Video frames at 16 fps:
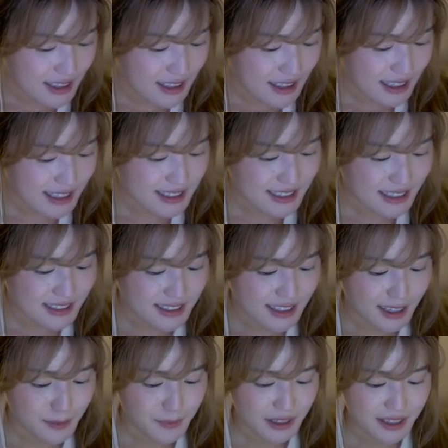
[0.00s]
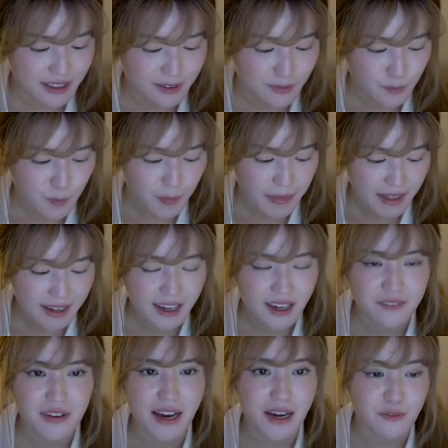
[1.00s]
it says I'm like I
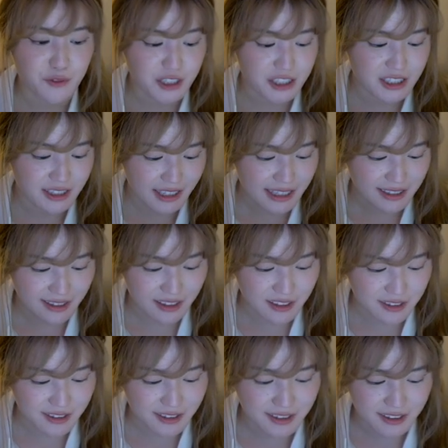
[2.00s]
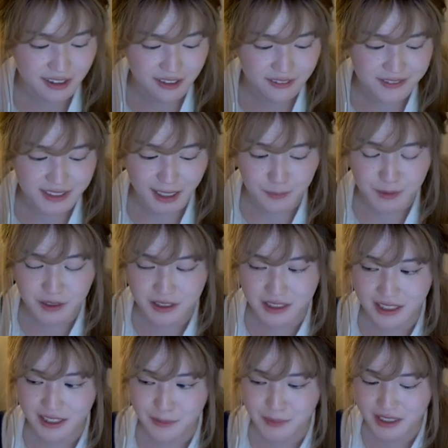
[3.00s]
have average likelihood of type 2
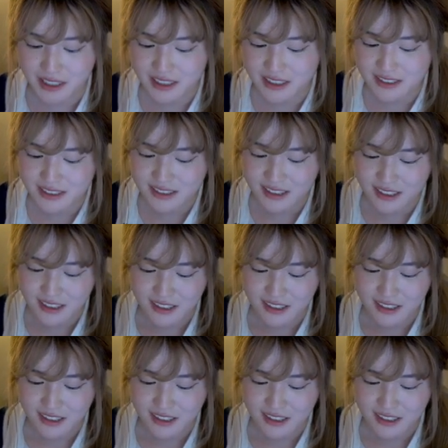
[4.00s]
diabetes,